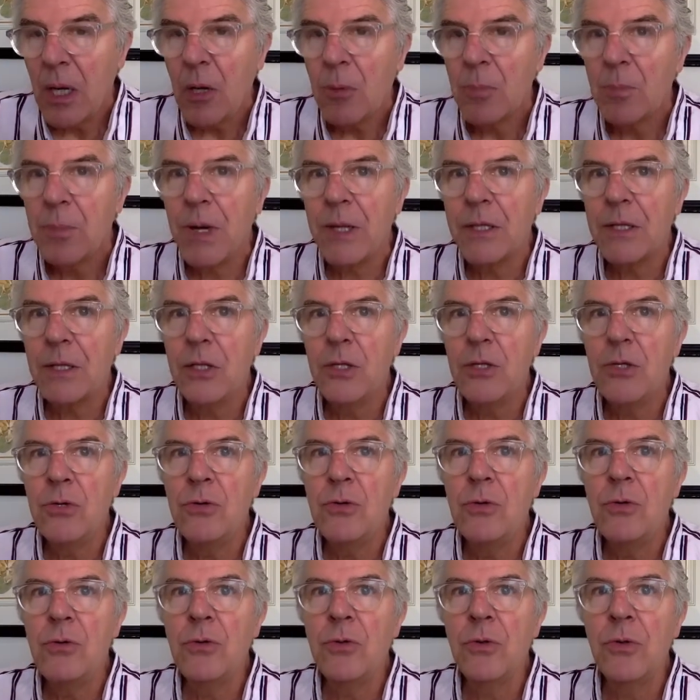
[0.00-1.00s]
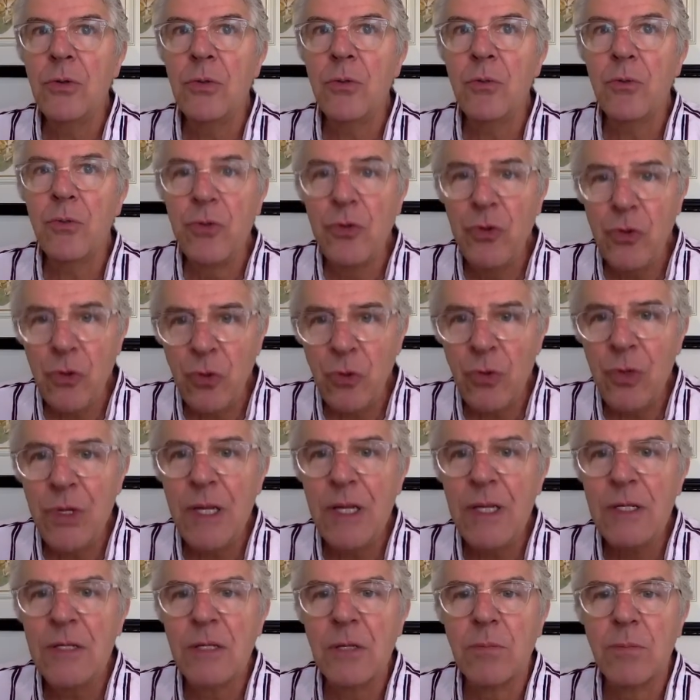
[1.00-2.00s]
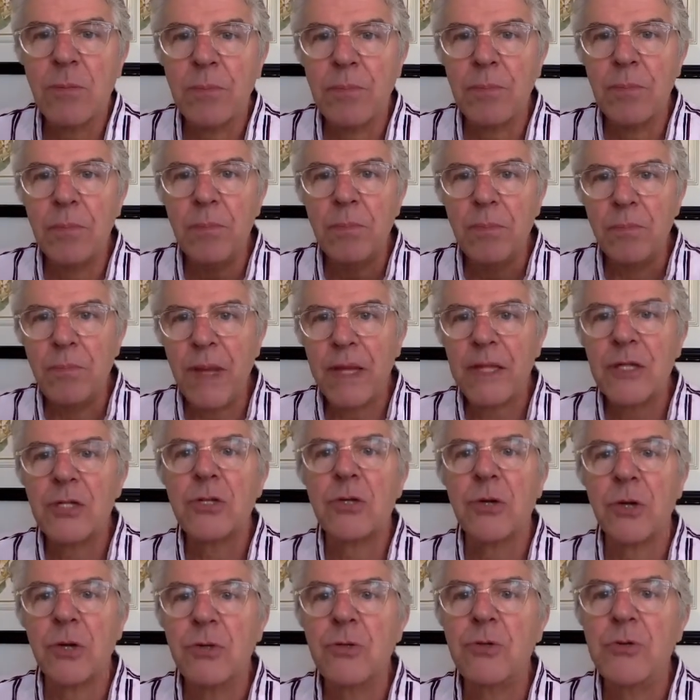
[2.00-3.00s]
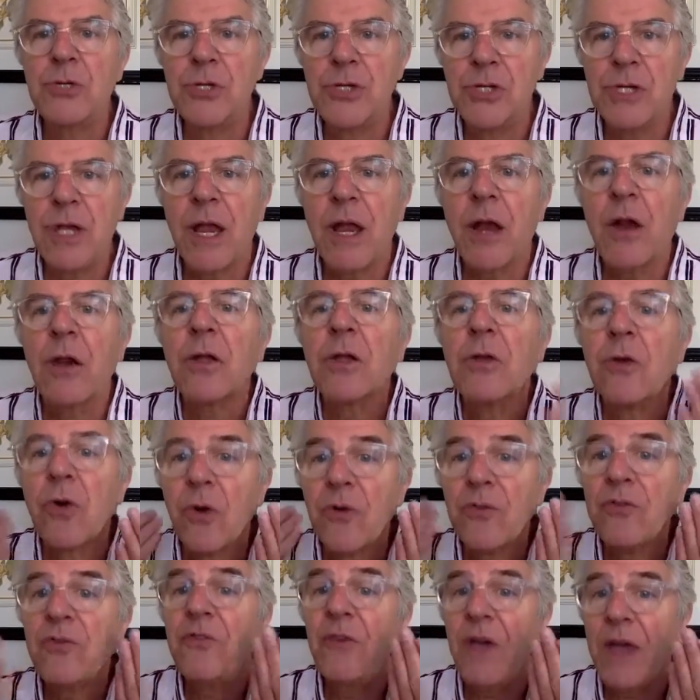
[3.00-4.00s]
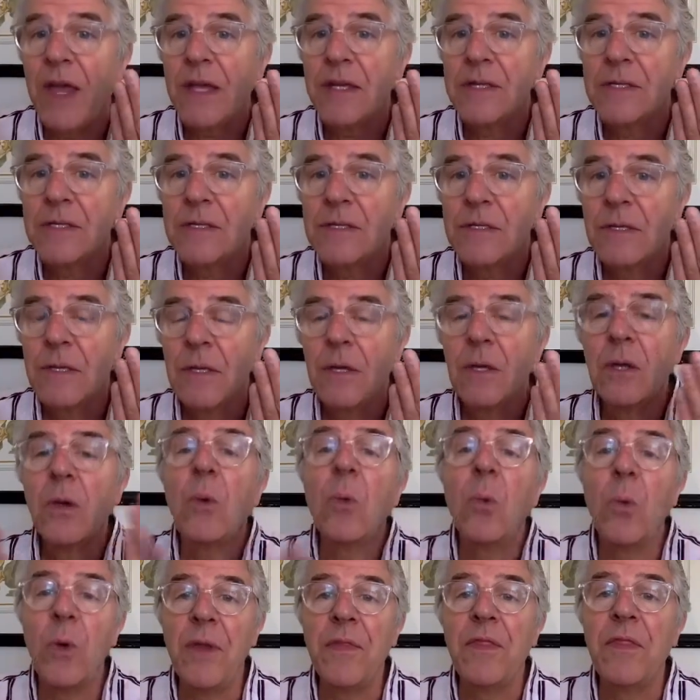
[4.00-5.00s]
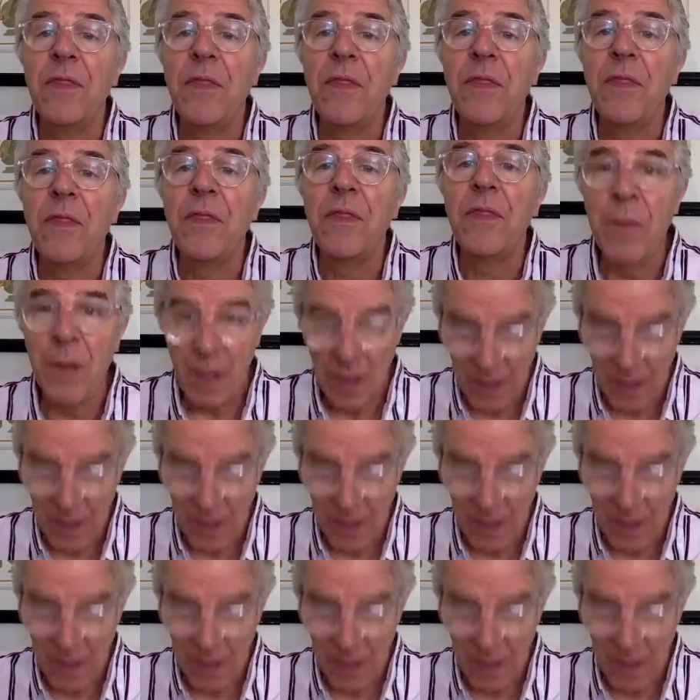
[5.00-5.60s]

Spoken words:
but you do need to make sure you share your face with them.